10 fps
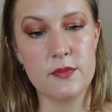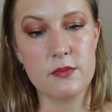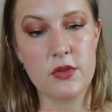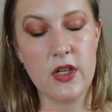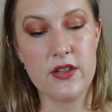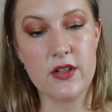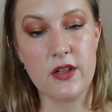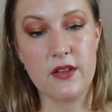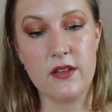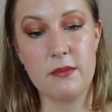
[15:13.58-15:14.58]
I'm pretty
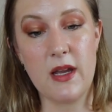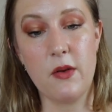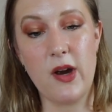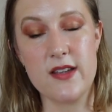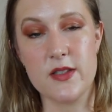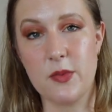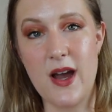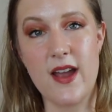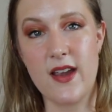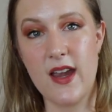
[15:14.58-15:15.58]
sure Pennywise is
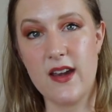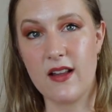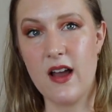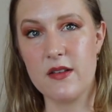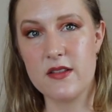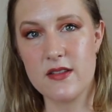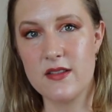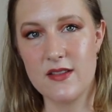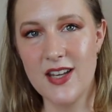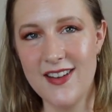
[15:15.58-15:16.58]
why I hate clowns.